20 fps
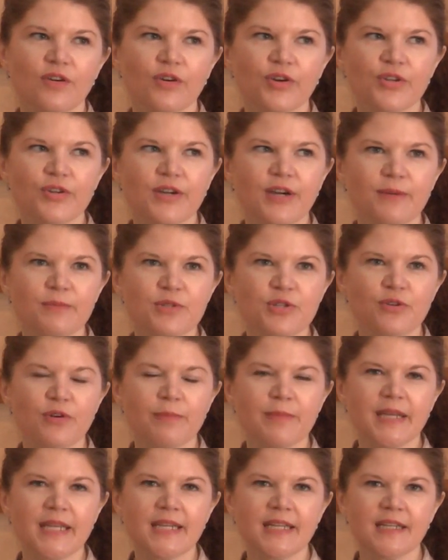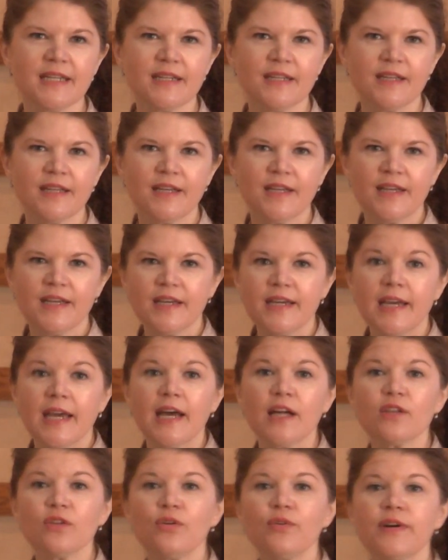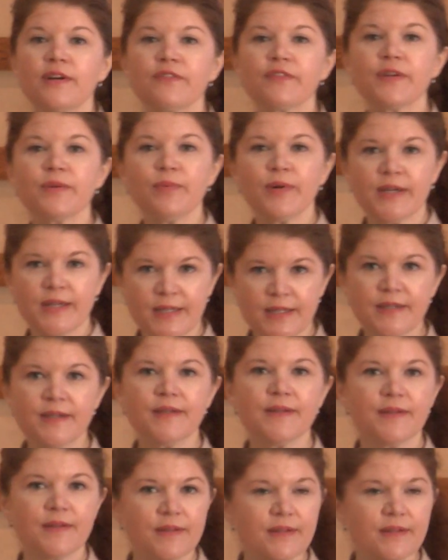Or you come to a meeting. Hello, everyone,